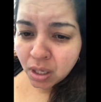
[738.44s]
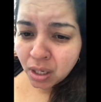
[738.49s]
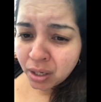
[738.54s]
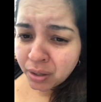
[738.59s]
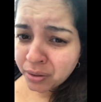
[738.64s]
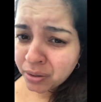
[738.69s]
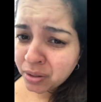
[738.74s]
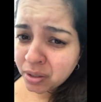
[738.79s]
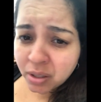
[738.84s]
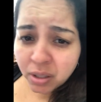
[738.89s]

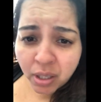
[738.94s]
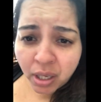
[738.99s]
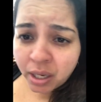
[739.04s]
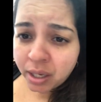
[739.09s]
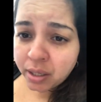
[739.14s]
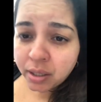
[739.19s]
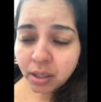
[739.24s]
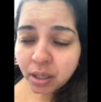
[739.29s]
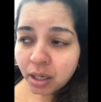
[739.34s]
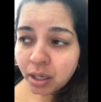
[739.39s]
other than
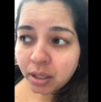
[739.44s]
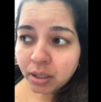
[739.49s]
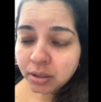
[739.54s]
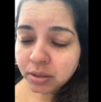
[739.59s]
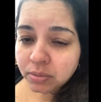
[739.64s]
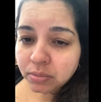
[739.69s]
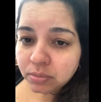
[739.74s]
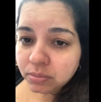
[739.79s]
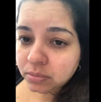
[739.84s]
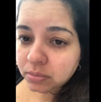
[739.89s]
that,
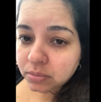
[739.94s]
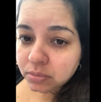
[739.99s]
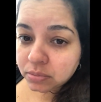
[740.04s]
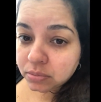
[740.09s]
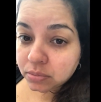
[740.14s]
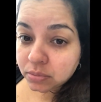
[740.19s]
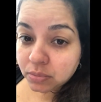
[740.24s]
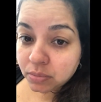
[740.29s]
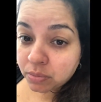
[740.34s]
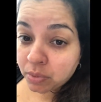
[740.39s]

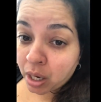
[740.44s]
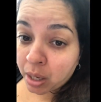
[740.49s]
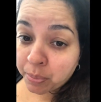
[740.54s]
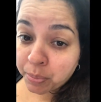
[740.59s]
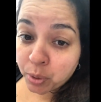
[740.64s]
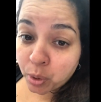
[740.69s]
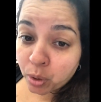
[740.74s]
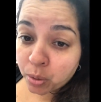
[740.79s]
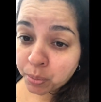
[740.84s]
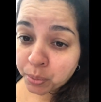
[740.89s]
I'm
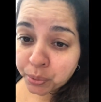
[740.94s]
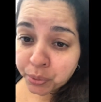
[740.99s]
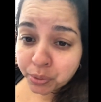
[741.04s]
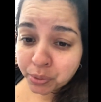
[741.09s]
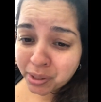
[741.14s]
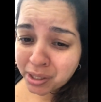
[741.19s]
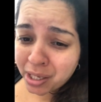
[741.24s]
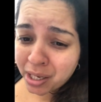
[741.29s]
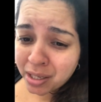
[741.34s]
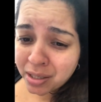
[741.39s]
normal.
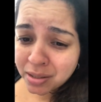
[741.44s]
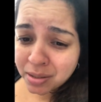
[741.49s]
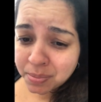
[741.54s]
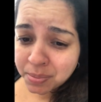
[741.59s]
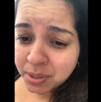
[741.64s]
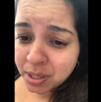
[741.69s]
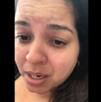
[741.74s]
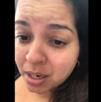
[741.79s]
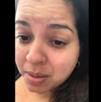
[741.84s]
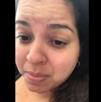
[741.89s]
3 days
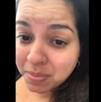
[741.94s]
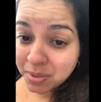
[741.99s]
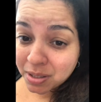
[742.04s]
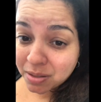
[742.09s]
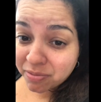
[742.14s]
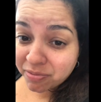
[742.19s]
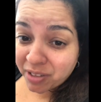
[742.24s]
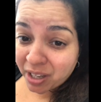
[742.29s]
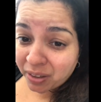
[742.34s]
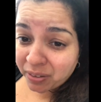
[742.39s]

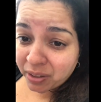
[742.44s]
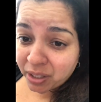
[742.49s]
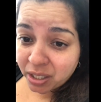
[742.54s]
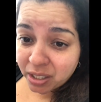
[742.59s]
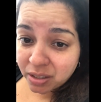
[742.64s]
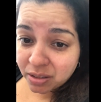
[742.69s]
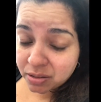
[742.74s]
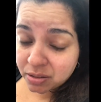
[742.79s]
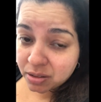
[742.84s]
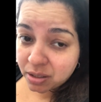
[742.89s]
sometimes, 5
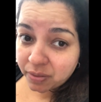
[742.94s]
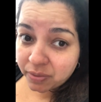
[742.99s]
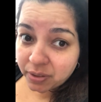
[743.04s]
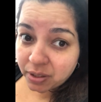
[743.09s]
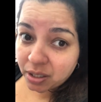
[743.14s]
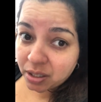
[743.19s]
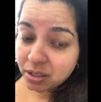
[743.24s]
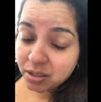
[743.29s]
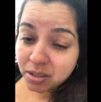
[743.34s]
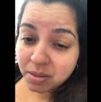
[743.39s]
days, 7
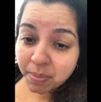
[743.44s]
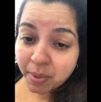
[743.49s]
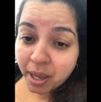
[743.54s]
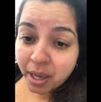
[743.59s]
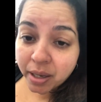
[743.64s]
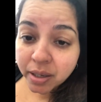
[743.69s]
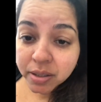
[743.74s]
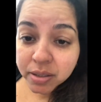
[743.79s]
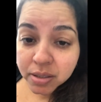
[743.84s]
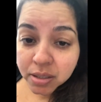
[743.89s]
days the
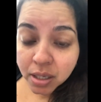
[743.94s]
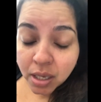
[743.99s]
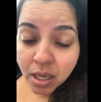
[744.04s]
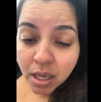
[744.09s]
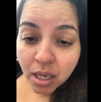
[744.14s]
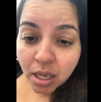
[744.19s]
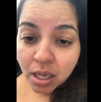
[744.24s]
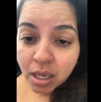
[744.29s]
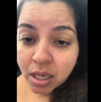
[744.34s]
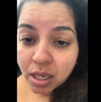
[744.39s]
max.
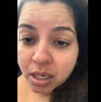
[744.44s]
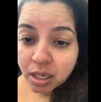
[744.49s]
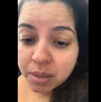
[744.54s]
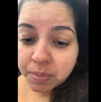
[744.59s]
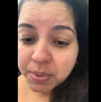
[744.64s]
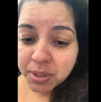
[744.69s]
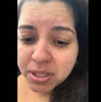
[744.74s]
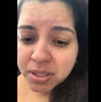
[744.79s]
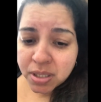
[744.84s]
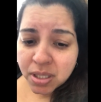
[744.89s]

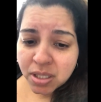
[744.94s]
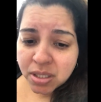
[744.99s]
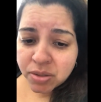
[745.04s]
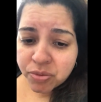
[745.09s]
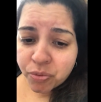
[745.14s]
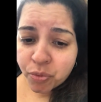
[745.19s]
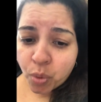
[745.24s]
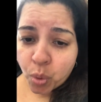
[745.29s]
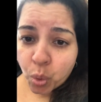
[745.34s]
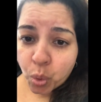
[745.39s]
He says
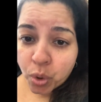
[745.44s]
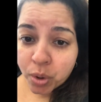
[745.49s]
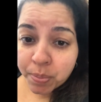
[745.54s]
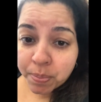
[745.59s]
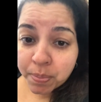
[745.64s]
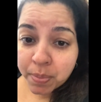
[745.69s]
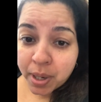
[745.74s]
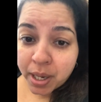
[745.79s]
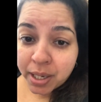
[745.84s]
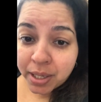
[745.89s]
for
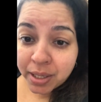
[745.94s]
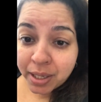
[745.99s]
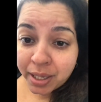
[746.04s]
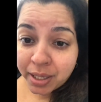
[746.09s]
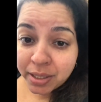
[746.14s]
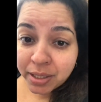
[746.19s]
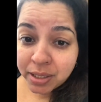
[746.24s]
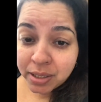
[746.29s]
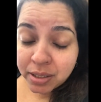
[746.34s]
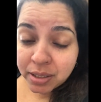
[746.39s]
my
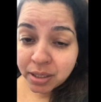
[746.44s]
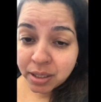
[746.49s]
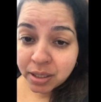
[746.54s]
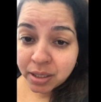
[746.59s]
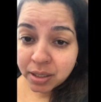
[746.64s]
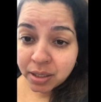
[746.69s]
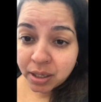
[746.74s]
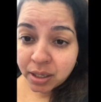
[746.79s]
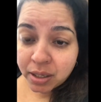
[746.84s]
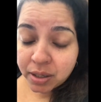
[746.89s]
lining,
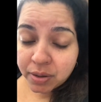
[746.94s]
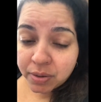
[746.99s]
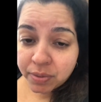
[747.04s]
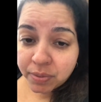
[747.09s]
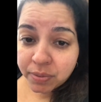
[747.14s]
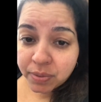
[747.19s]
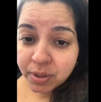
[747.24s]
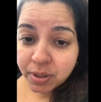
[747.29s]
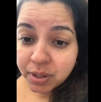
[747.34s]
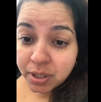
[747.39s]

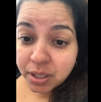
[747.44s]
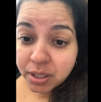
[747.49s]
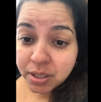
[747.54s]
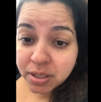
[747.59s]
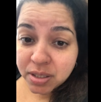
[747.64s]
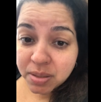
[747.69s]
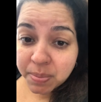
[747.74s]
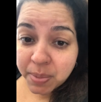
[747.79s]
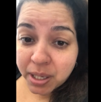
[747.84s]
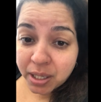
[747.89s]
the
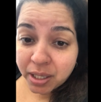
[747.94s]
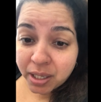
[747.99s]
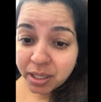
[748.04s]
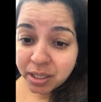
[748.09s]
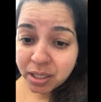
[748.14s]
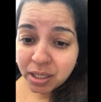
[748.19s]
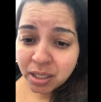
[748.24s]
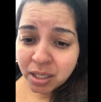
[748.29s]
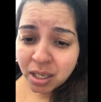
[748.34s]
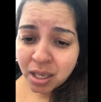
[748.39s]
thickness of my
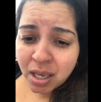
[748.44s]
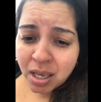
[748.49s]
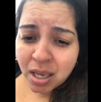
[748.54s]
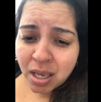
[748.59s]
lining,